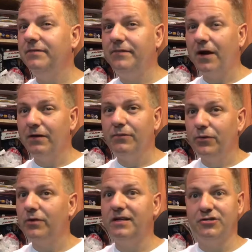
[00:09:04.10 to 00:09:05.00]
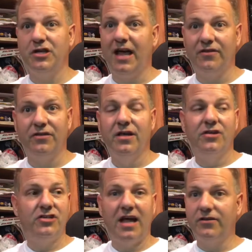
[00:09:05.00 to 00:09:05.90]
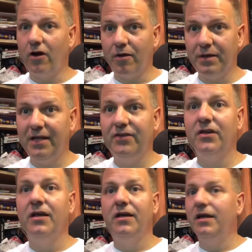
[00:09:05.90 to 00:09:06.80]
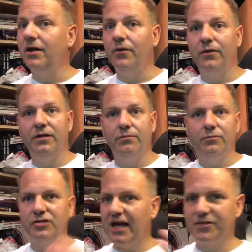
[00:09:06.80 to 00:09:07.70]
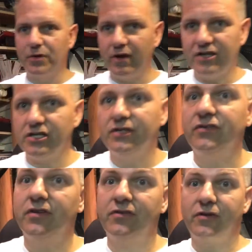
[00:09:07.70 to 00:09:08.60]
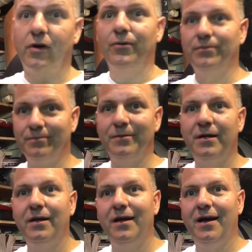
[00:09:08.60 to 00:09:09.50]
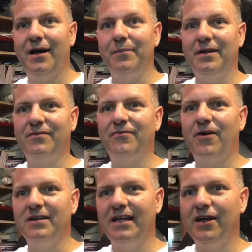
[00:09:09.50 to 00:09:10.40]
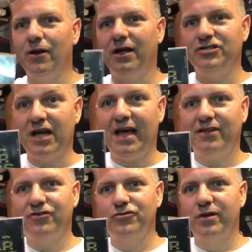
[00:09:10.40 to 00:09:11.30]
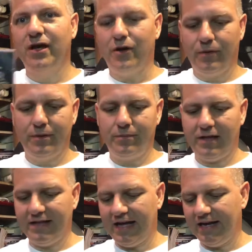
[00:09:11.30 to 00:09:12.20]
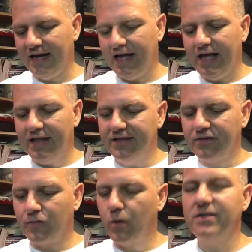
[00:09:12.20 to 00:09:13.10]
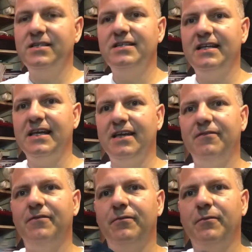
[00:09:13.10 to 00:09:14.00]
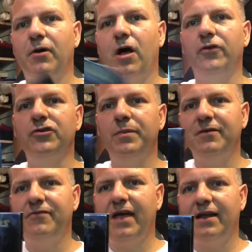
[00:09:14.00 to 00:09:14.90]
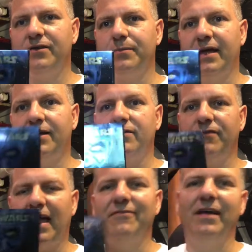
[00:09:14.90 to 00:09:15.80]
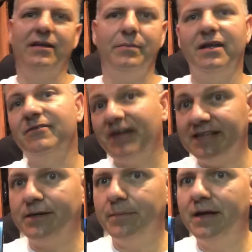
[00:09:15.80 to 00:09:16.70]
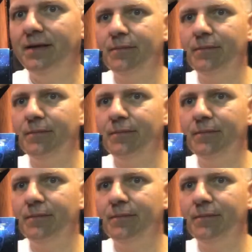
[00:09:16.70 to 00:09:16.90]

very rooted in jazz. Jazz harmonies, you know, jazz progressions. So it's fun to hear a jazz trio play that. This, of course, is the ultimate Phantom Menace. If you